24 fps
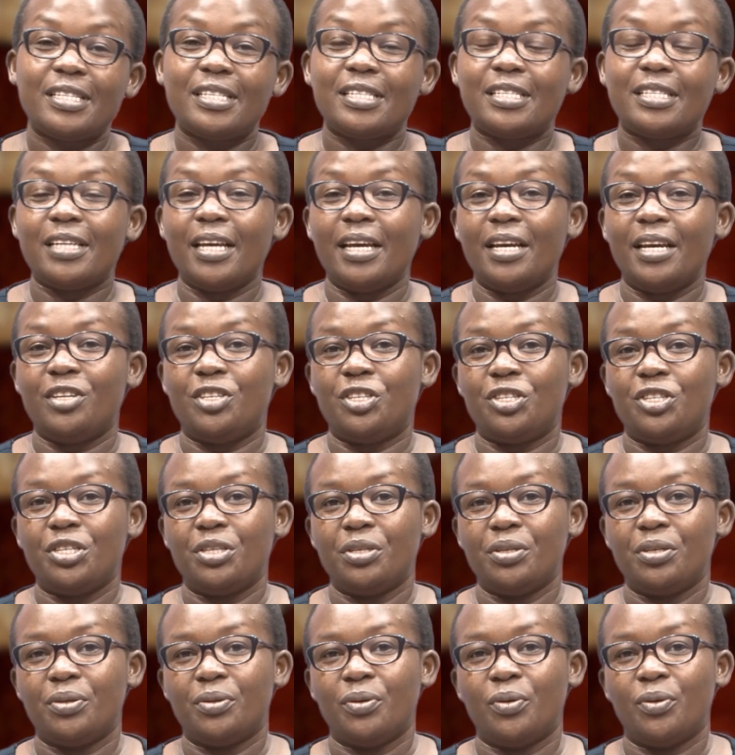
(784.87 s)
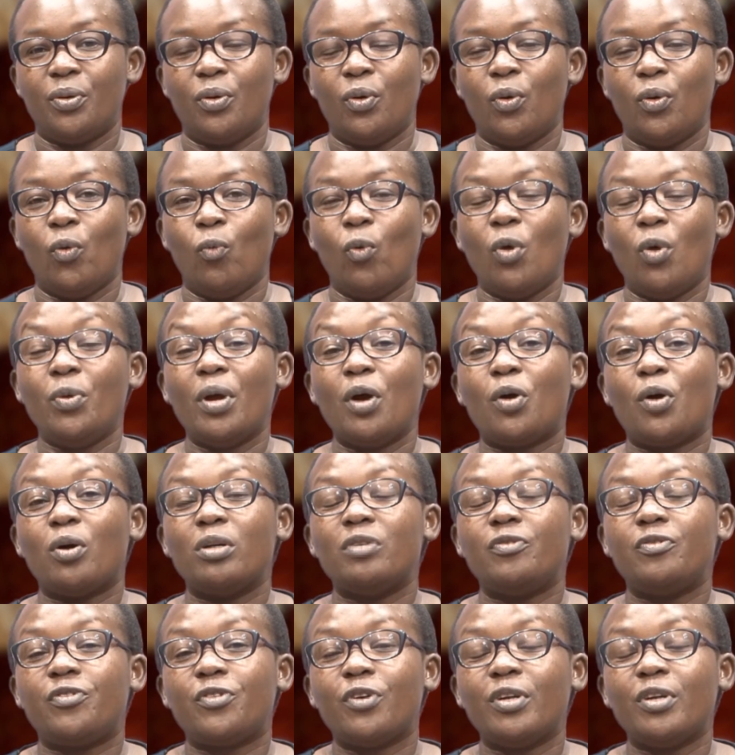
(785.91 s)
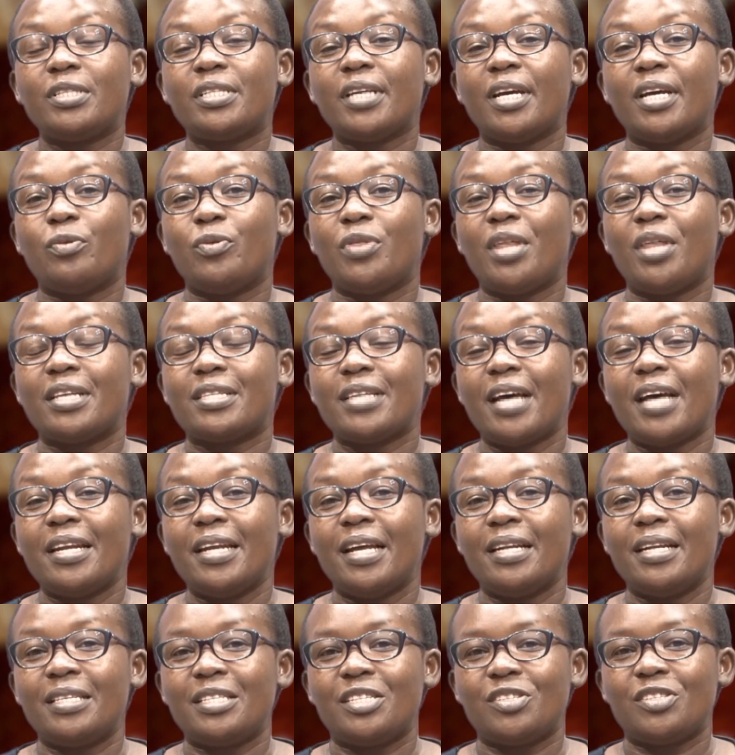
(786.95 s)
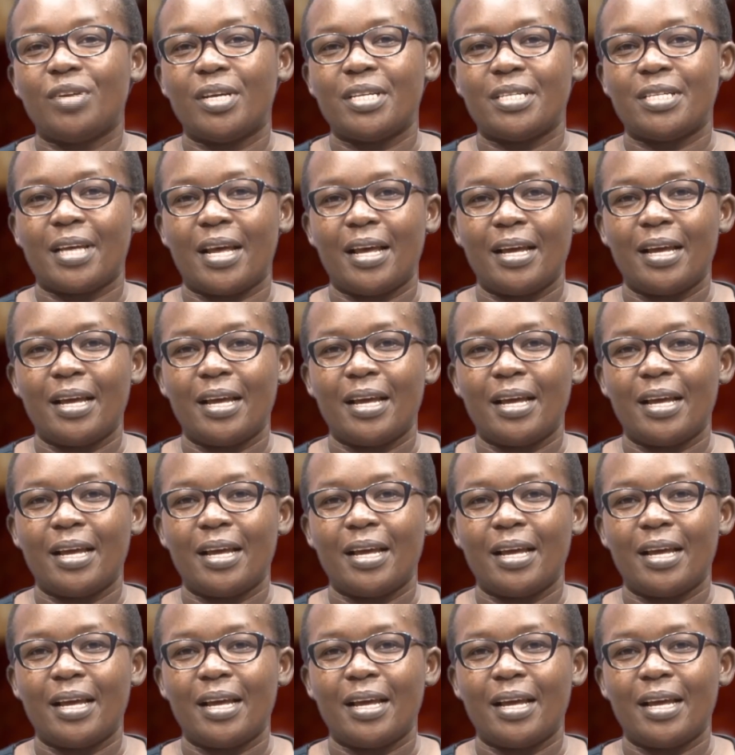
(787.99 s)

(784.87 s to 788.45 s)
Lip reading: stage when we are confronted with a sudden stressor